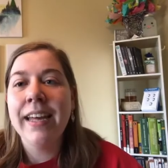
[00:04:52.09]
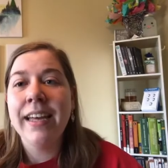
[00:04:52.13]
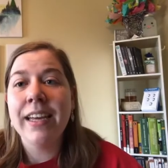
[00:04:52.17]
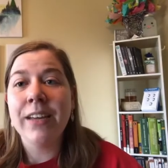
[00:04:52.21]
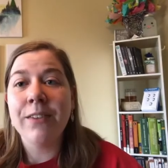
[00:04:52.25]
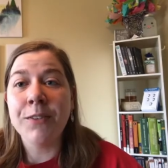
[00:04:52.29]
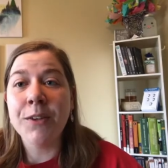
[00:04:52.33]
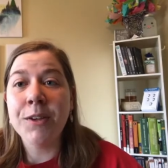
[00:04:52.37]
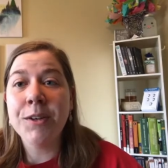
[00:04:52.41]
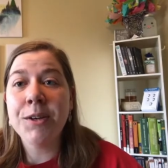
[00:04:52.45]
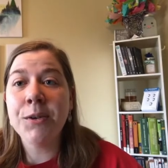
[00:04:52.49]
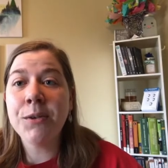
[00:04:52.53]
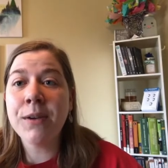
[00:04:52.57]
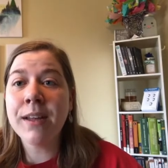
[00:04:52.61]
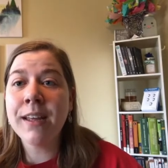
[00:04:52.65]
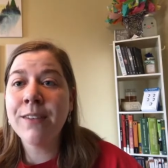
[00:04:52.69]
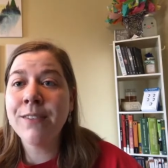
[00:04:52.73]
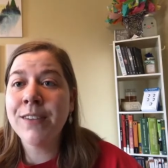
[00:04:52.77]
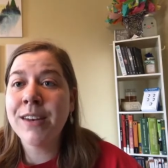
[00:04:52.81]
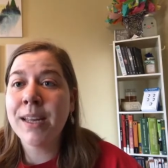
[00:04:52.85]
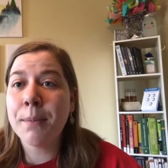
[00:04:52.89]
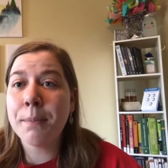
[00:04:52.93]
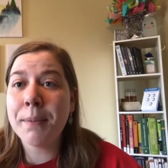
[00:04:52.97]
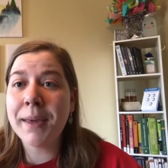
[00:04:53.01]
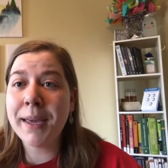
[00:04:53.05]
If you don't have
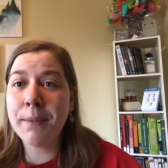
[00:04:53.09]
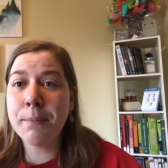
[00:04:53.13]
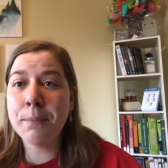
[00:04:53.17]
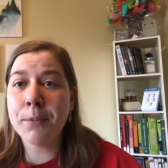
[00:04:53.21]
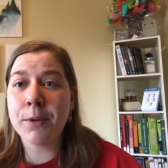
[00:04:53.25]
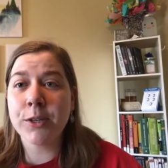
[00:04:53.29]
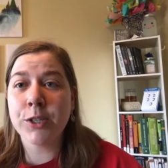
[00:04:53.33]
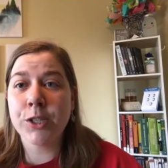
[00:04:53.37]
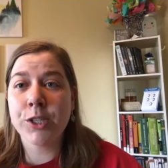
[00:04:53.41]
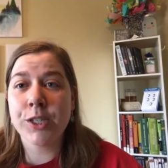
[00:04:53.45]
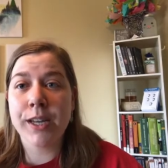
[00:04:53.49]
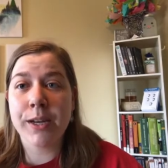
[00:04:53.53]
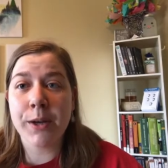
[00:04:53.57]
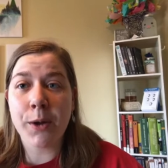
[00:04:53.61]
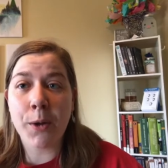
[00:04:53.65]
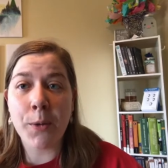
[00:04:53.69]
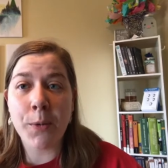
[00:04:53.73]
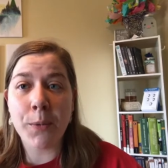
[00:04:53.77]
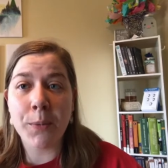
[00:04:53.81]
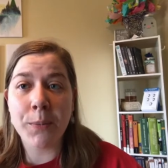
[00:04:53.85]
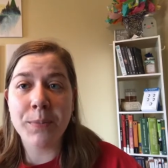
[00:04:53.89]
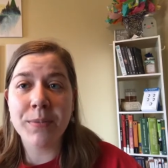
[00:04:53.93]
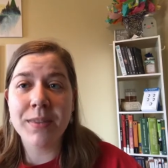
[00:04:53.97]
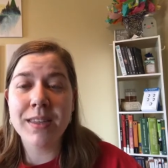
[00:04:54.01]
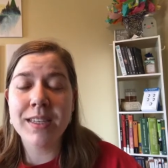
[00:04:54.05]
any paintbrushes at
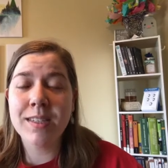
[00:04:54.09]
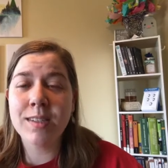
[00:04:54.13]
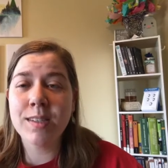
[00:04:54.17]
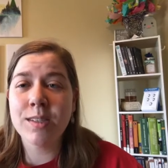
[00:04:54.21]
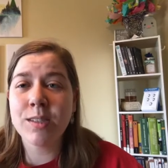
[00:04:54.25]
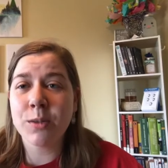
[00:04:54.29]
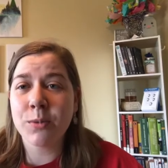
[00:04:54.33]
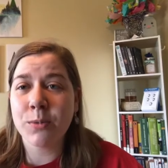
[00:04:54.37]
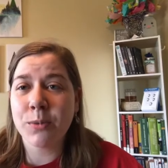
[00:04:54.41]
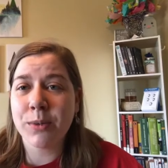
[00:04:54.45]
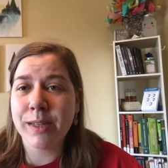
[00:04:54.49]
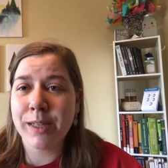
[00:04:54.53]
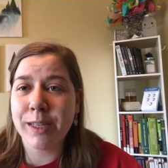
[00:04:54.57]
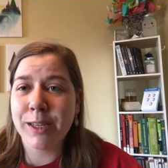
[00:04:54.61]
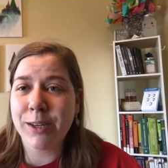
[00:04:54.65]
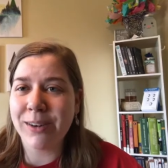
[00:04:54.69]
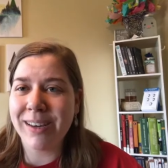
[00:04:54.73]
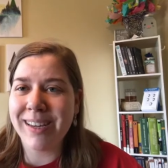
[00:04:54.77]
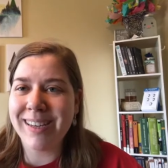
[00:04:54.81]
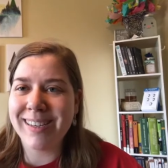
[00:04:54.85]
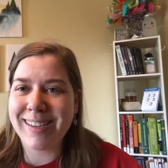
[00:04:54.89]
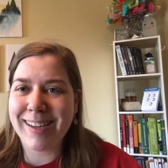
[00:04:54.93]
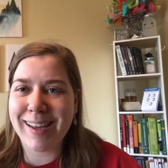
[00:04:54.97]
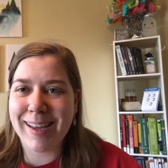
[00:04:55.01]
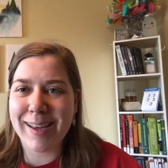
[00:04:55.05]
home, this is a really
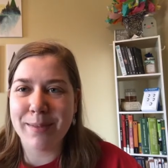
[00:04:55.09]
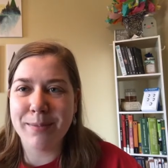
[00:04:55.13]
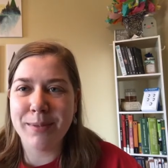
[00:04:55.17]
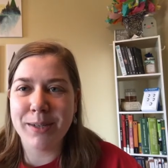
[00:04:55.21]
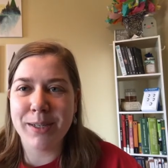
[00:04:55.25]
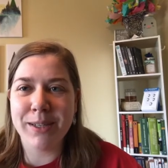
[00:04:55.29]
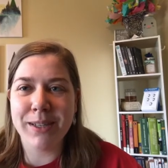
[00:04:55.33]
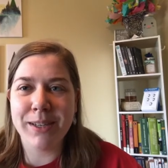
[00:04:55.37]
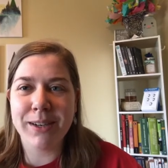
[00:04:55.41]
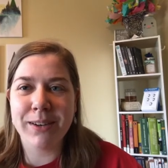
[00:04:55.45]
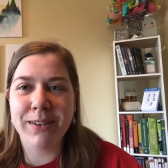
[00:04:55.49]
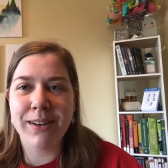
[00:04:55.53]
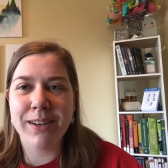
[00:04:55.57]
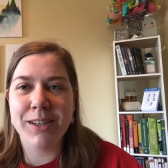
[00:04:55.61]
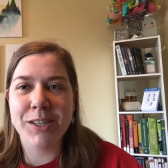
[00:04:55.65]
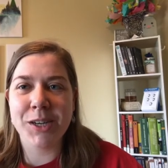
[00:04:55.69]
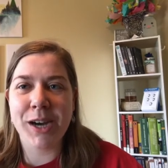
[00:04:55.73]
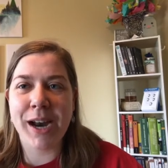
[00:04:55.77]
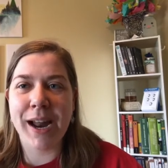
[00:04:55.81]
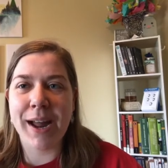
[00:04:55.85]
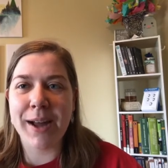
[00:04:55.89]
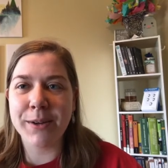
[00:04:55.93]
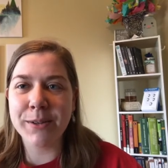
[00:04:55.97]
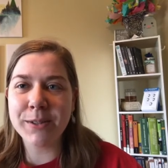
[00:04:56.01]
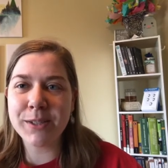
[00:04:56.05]
great time to look around your
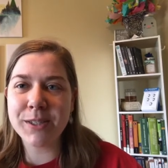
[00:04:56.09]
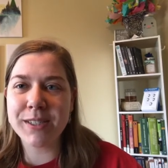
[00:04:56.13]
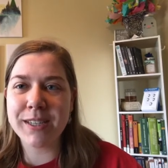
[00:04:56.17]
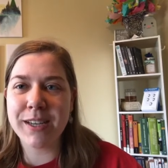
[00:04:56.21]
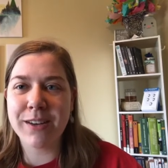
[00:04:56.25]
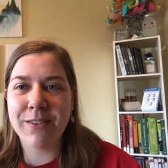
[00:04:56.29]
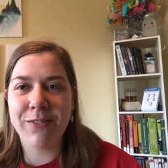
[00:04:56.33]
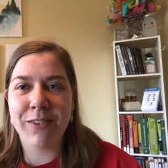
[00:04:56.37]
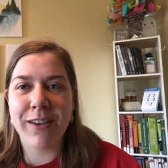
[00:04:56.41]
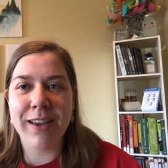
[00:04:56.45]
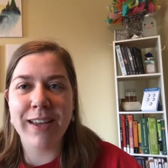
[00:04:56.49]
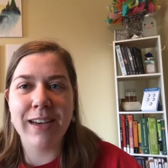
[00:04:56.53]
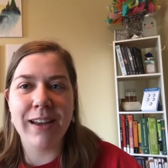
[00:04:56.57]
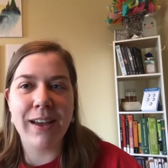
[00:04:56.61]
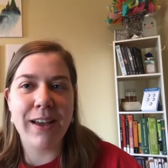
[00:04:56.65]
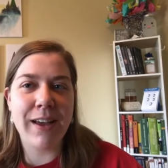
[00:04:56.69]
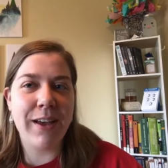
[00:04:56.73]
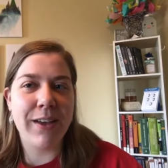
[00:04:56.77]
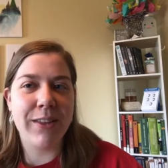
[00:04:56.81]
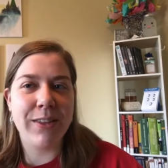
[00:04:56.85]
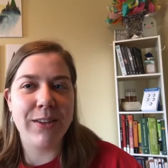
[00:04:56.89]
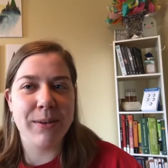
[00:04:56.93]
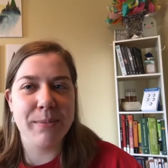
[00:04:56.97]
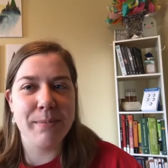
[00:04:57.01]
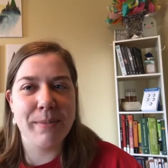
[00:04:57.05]
house and find
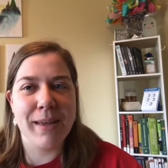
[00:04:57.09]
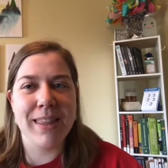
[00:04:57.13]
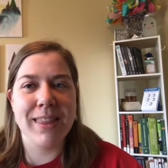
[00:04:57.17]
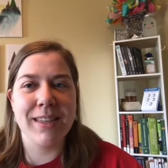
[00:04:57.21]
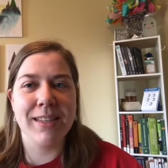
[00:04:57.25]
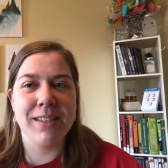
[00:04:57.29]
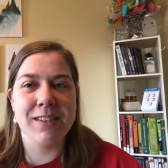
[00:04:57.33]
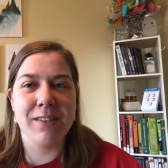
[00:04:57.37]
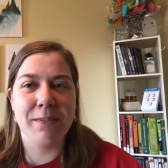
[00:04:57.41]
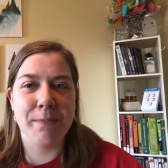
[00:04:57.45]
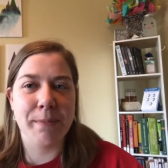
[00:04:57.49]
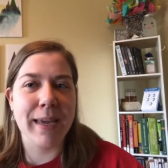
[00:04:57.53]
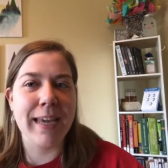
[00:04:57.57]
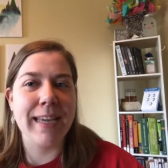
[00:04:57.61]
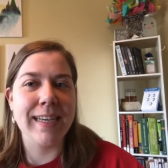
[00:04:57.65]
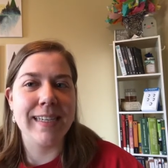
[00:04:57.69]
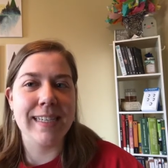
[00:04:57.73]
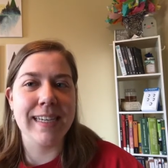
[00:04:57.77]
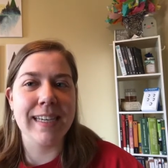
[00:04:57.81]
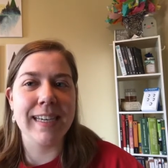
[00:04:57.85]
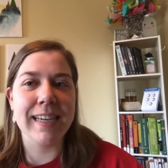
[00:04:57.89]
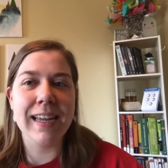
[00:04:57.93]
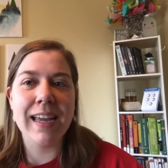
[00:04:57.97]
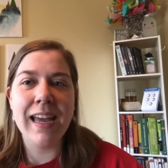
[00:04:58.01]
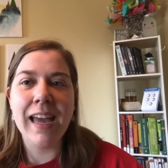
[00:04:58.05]
other methods of
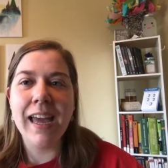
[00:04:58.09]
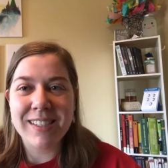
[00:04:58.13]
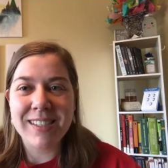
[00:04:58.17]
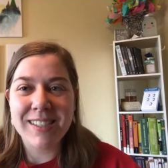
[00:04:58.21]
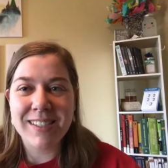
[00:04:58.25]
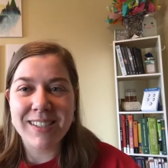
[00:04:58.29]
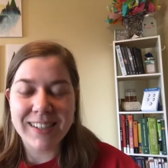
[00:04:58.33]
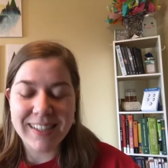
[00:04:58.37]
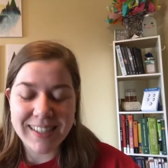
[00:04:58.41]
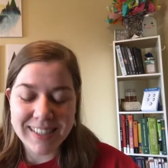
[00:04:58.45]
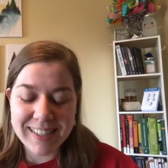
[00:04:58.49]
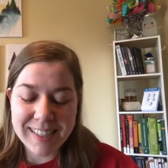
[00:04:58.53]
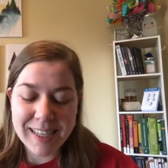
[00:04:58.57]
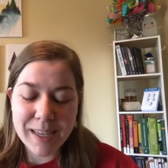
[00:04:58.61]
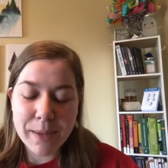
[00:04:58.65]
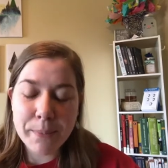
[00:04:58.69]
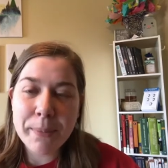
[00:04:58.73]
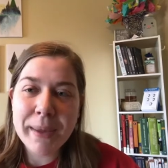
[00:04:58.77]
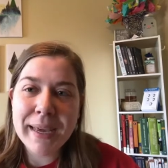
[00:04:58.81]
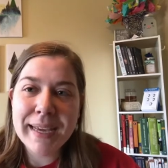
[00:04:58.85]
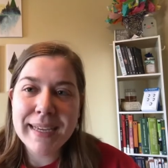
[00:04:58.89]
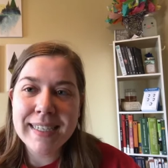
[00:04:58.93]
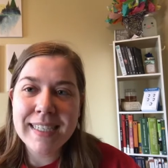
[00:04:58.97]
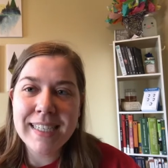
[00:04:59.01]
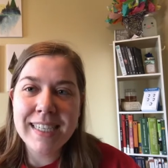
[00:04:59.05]
painting. So let's get
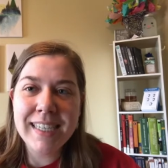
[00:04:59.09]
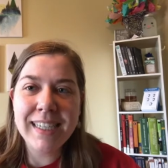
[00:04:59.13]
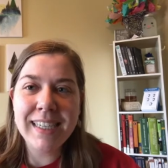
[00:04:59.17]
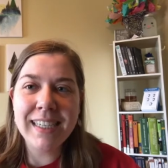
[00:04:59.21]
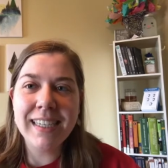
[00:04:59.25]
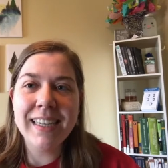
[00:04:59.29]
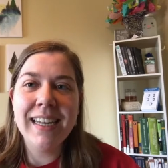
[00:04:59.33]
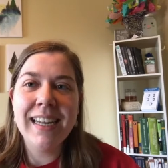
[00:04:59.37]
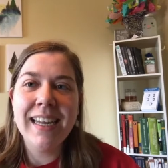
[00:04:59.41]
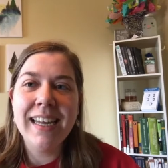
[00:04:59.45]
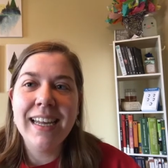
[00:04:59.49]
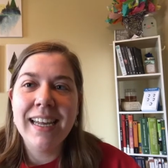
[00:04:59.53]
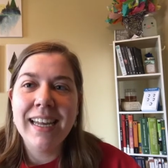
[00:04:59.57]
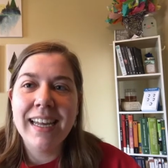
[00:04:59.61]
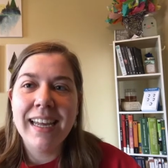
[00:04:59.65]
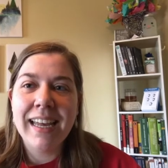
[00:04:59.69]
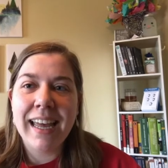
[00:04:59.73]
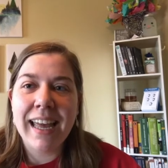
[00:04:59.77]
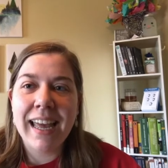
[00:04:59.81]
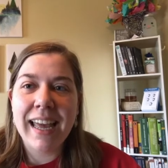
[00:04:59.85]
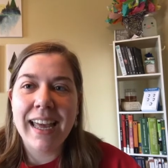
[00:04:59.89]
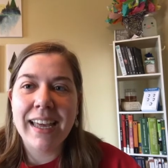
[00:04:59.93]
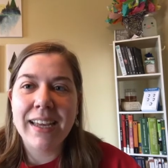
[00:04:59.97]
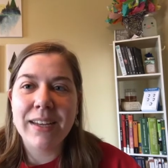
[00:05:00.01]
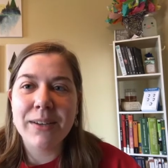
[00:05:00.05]
painting
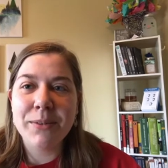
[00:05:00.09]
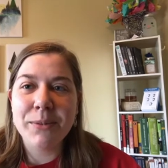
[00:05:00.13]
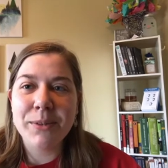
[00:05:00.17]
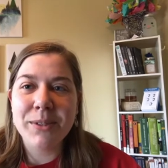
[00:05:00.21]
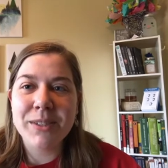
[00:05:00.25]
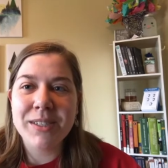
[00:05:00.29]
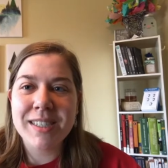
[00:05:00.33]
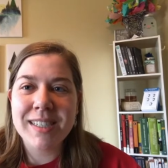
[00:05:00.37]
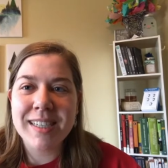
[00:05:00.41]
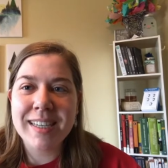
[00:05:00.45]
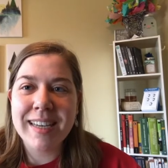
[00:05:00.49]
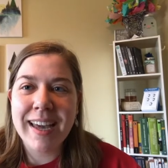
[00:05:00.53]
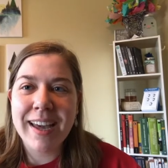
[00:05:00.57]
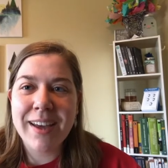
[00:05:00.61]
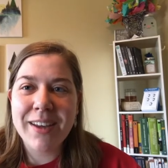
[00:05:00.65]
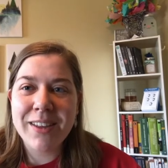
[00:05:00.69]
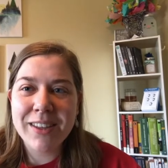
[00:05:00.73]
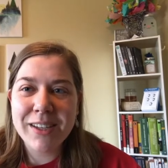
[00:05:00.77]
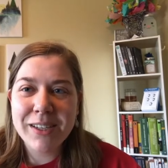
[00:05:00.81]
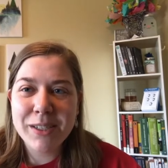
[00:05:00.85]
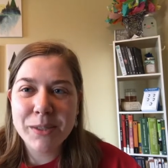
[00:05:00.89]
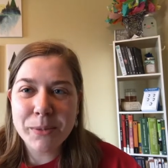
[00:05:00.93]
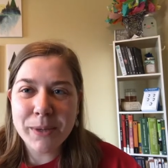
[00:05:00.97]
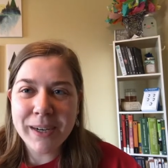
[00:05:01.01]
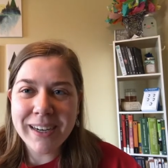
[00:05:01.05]
and we'll see how
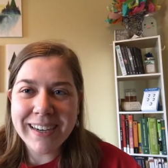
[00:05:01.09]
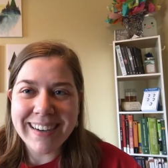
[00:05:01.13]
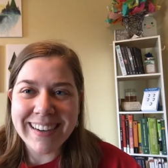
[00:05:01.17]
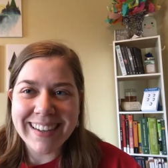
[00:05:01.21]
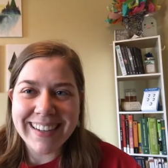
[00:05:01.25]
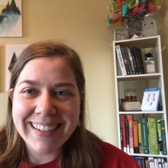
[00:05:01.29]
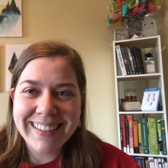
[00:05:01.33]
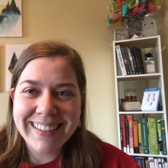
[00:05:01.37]
these work.